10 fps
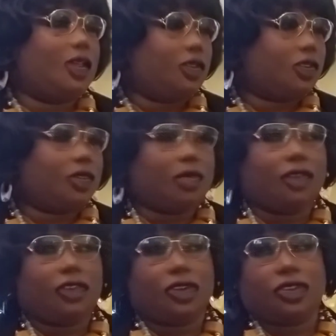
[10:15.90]
This is my
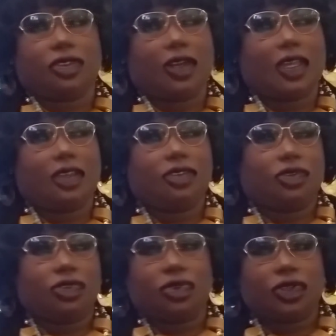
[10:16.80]
first like
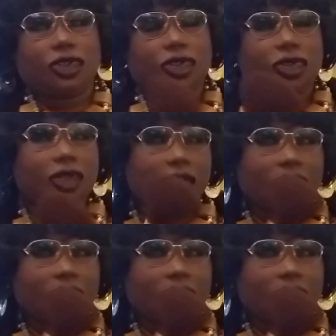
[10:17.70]
tutorial,